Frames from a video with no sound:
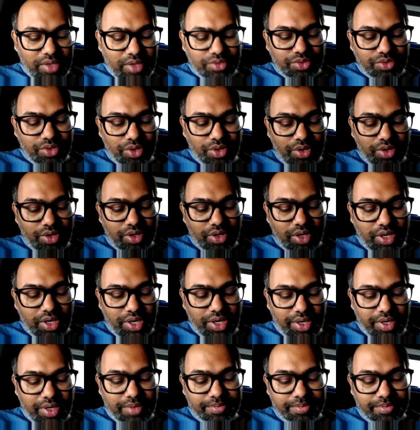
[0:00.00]

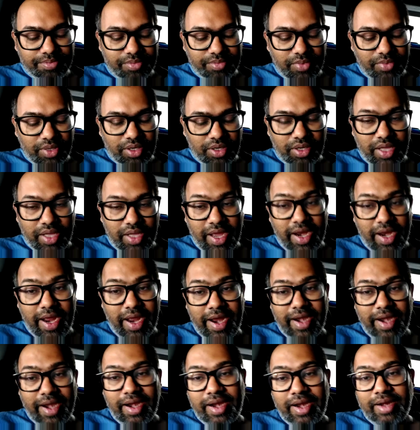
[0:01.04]
So
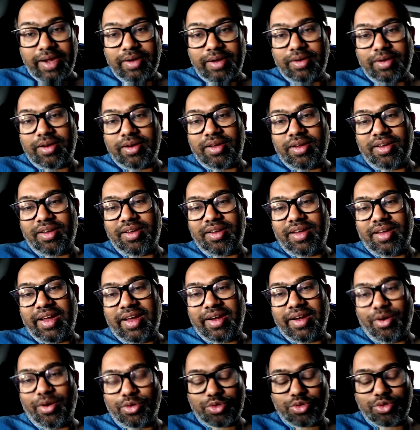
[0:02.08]
and
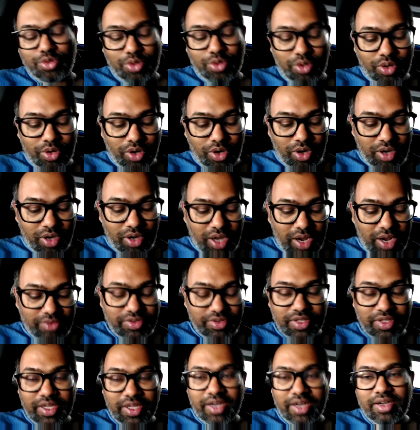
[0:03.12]
also
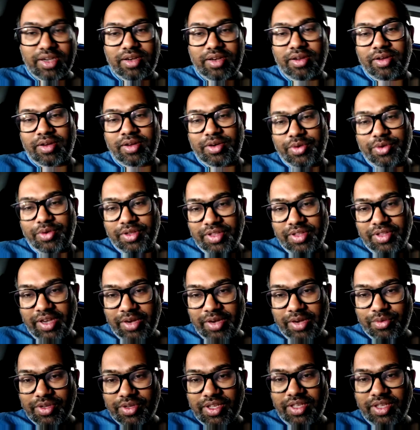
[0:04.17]
after that, during the
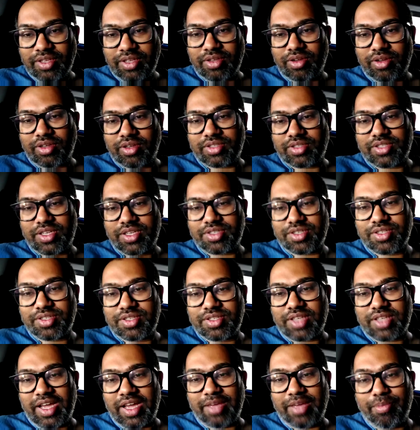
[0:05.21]
networking
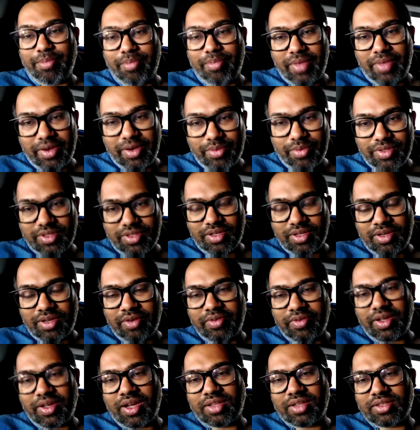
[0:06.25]
sessions, I met with
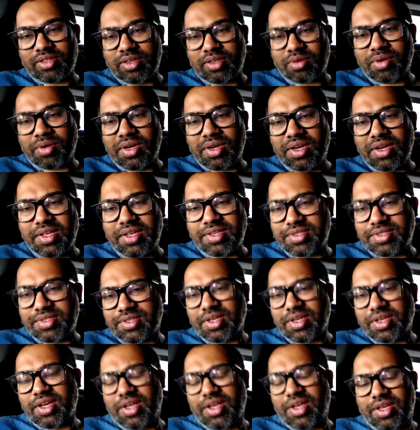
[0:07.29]
Ravikant Agarwal. He's
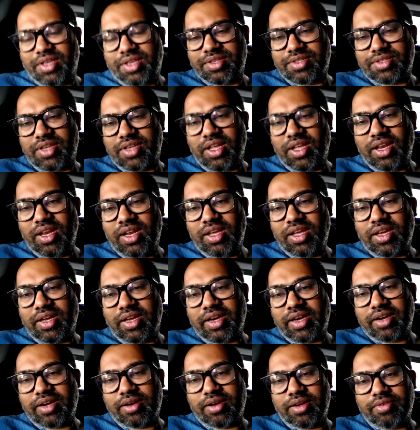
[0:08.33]
really a
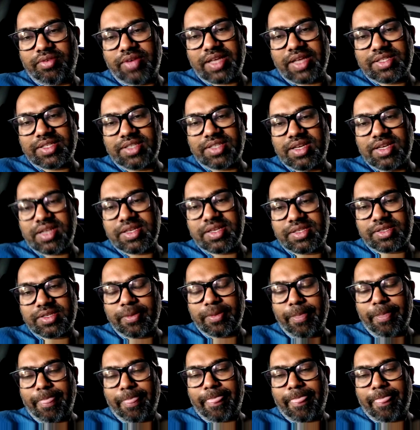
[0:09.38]
great evangelist,